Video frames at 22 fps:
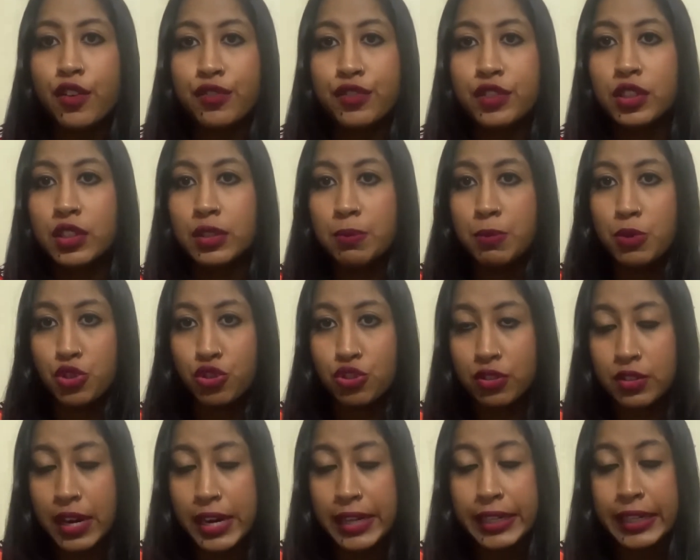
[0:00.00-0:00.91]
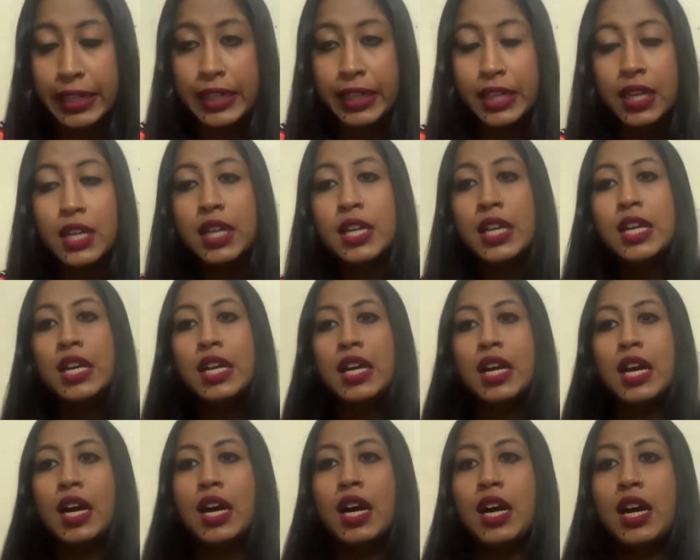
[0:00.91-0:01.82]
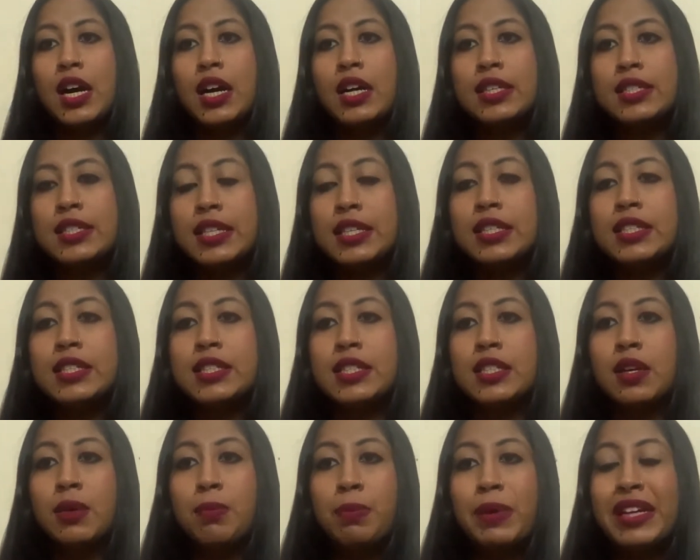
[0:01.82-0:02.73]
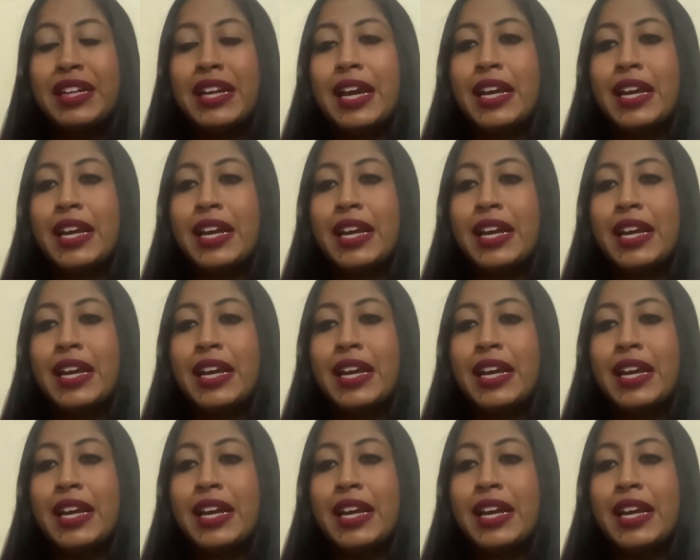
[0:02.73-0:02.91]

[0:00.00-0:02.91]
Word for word: of the admission criteria uh, since uh,